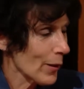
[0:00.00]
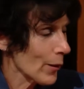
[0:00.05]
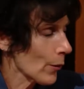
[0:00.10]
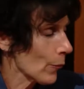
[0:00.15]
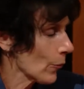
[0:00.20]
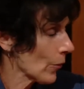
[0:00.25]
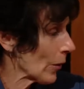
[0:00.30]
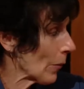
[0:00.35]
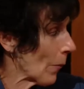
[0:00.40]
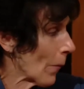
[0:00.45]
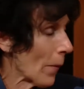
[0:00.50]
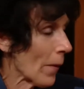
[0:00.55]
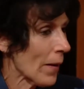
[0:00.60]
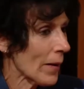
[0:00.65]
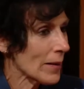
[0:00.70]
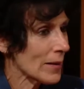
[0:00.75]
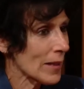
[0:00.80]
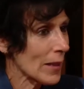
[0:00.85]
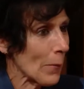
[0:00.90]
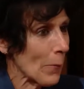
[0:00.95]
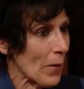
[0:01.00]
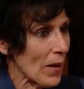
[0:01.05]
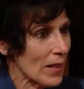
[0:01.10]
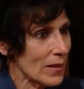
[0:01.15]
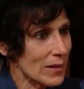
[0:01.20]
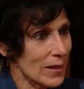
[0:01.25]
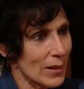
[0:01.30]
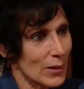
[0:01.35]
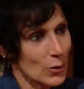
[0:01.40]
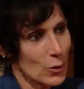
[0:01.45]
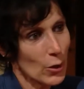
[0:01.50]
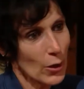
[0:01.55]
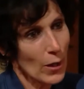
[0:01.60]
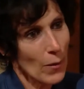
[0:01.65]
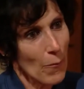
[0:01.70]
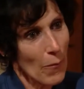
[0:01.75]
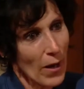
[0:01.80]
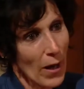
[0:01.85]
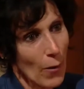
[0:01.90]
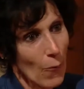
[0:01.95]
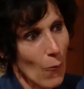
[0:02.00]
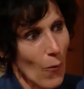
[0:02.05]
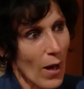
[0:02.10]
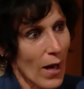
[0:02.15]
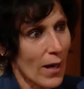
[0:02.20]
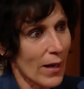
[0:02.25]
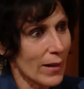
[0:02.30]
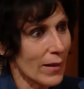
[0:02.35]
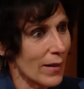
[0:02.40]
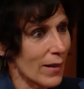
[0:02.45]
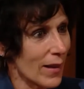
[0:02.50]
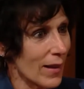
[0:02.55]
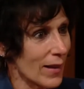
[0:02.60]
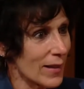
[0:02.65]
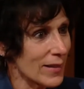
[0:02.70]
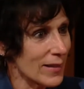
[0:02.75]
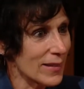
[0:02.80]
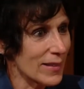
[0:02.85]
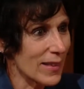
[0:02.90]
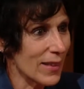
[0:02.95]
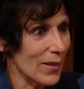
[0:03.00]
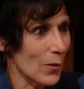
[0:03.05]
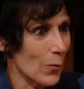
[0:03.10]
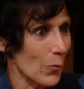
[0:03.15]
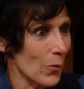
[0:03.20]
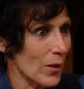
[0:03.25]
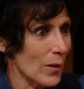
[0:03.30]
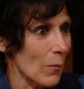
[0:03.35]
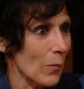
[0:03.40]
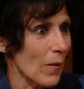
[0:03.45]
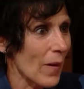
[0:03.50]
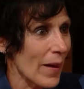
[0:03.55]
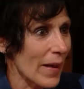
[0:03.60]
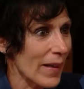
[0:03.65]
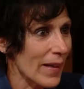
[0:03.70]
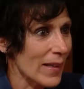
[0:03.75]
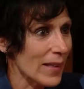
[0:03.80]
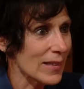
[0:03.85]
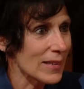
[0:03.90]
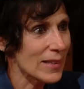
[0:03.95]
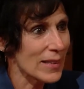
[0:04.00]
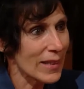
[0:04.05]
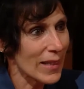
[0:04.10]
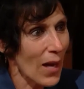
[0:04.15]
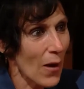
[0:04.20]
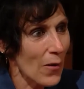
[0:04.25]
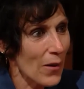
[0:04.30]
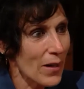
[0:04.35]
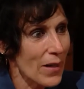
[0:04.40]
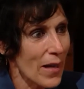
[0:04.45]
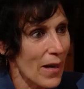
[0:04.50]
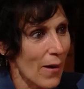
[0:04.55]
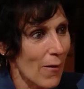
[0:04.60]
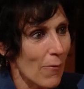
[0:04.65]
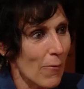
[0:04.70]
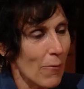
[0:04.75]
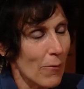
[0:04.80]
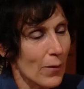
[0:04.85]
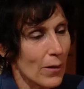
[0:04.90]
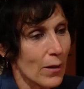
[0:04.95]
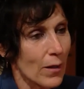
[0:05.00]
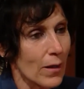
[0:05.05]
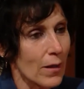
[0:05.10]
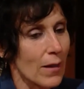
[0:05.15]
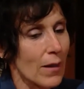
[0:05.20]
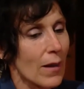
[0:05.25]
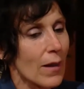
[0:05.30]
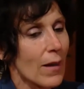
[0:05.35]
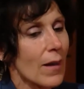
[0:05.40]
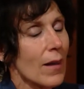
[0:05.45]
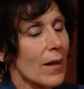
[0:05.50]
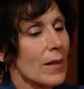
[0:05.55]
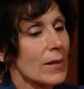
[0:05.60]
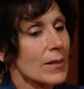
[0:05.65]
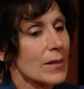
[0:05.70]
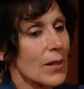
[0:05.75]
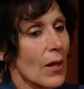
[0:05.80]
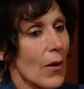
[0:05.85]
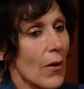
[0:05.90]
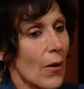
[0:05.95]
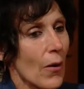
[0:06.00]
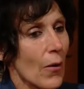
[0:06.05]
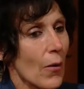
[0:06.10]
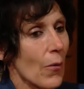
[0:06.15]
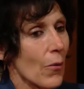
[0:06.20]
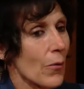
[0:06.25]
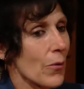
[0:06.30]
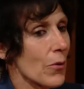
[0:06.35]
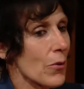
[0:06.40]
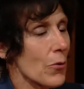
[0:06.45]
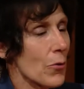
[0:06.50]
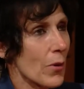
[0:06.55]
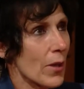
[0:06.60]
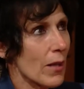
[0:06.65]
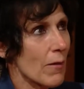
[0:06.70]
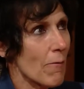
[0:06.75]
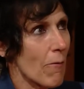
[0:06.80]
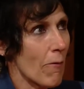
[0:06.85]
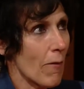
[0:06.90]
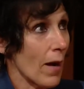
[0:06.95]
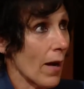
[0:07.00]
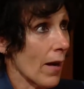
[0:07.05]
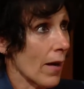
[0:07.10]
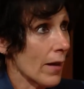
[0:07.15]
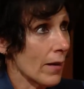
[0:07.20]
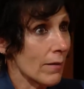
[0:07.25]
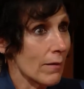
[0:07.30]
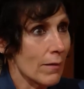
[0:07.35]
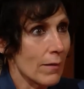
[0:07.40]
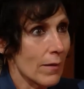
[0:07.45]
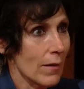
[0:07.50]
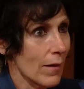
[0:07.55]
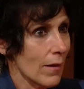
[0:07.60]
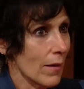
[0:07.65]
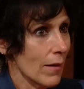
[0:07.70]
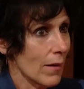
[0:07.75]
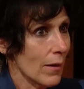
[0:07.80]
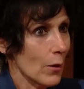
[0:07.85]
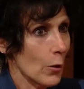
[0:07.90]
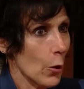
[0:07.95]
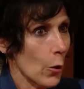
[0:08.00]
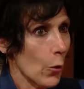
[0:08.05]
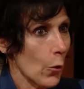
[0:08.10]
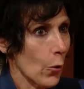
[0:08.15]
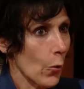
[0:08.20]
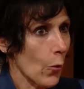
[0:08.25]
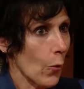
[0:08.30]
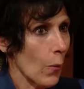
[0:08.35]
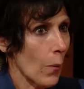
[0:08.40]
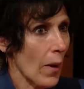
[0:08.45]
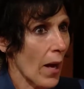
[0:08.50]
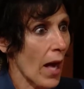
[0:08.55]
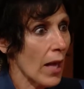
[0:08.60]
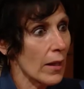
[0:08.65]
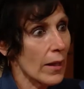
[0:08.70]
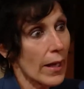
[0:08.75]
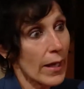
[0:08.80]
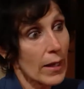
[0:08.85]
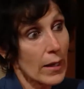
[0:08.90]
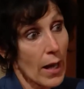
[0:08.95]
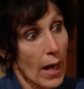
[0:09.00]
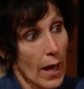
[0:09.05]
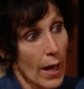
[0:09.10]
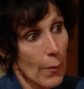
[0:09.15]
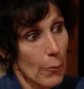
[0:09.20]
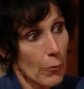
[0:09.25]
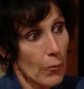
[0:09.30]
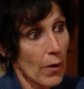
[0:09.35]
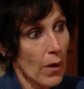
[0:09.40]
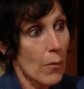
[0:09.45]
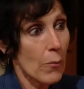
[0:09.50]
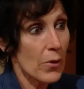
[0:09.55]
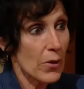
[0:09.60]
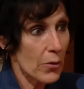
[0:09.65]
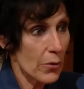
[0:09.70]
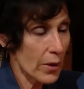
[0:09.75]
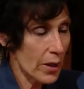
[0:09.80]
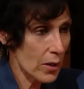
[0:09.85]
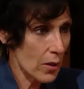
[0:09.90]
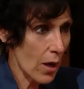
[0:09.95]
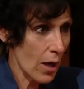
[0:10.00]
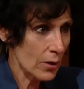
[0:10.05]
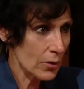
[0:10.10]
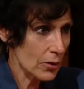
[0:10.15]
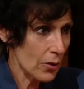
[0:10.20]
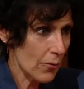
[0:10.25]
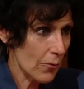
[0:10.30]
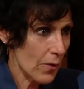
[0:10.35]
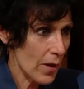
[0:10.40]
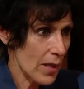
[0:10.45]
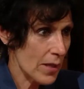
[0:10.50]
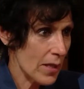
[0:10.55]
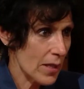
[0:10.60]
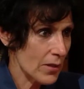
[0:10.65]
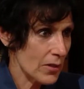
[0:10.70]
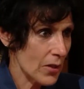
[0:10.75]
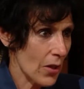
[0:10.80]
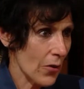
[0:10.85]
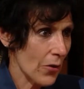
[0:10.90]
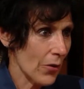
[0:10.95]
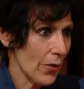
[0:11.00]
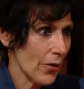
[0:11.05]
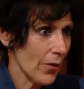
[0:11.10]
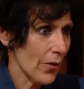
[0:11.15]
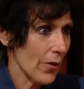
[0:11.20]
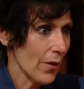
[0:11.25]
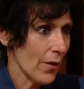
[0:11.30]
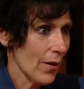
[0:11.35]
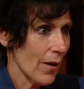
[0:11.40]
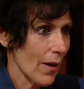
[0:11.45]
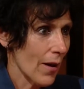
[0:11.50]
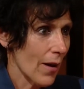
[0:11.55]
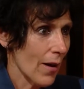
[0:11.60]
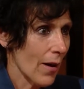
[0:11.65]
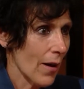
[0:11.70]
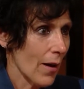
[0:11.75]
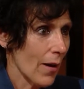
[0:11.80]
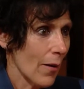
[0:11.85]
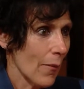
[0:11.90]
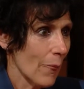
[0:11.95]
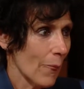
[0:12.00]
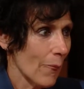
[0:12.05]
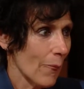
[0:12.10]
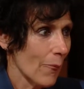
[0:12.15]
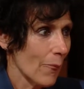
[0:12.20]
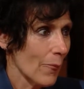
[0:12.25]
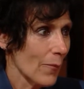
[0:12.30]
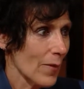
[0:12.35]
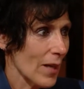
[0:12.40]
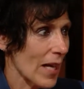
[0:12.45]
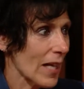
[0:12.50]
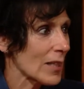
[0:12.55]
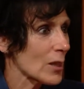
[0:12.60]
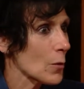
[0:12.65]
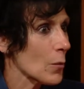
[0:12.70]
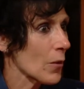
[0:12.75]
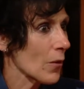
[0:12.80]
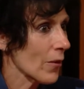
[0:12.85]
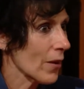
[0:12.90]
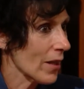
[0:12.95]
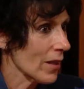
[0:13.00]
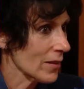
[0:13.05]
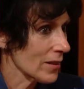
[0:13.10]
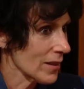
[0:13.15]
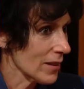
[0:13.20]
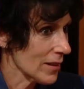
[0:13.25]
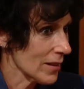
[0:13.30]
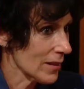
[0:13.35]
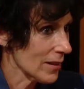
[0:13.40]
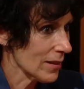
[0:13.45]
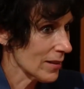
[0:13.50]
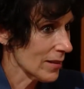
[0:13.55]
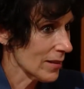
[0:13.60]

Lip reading: You bring picnic baskets, you can buy wine, it's, you know, bring a blanket, sit out and have fun. So you can find, you know, ballet and opera, but you can also find these other experiences.